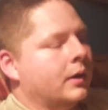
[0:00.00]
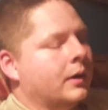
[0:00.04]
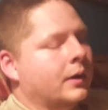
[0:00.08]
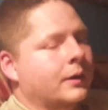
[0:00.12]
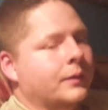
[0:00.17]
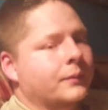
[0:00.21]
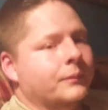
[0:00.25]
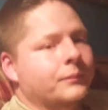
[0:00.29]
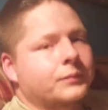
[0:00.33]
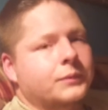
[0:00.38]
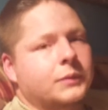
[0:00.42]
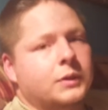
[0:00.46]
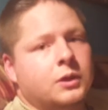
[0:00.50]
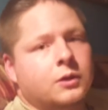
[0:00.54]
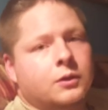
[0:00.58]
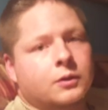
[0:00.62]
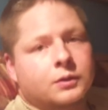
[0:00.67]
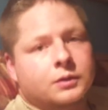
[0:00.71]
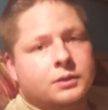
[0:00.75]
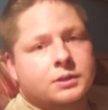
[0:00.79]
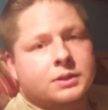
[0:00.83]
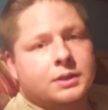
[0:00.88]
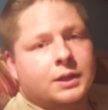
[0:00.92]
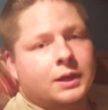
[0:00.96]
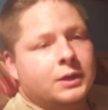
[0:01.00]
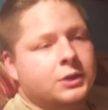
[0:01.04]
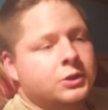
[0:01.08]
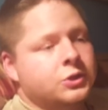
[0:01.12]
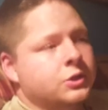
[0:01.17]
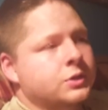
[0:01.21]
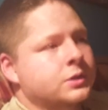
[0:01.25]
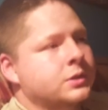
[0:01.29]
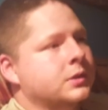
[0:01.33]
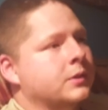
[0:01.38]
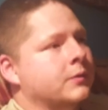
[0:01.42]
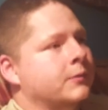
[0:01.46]
You can
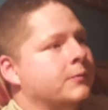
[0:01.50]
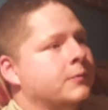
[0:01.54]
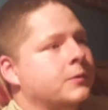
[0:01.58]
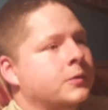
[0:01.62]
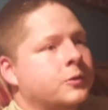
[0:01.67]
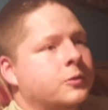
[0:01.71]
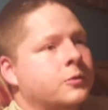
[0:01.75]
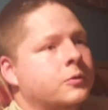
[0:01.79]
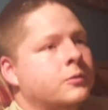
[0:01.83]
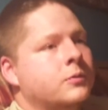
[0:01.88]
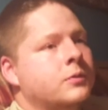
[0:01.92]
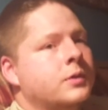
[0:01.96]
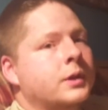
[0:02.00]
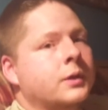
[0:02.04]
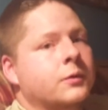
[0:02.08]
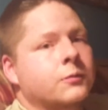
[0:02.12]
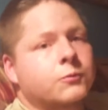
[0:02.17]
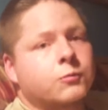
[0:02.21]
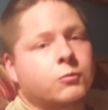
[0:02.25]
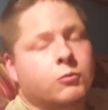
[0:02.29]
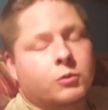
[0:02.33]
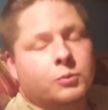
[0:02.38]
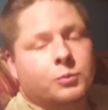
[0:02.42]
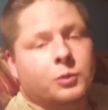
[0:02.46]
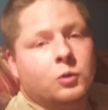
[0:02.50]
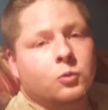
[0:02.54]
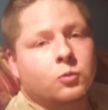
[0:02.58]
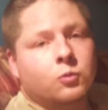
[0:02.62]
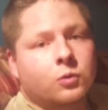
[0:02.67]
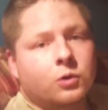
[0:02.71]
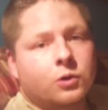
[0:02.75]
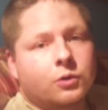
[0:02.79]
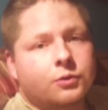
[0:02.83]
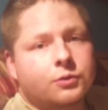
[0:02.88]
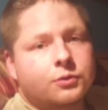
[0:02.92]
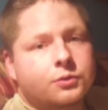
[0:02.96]
say just a few
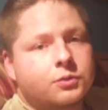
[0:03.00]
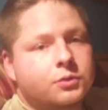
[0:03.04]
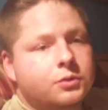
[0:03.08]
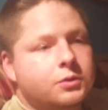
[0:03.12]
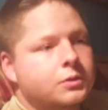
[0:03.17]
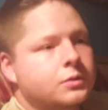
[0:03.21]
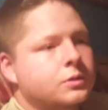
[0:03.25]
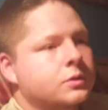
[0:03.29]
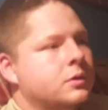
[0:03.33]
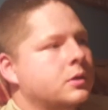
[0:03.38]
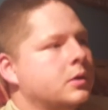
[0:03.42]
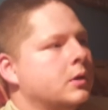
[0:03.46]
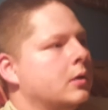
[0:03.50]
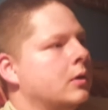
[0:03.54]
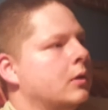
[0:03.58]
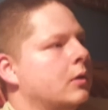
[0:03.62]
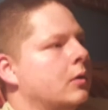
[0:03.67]
informal words,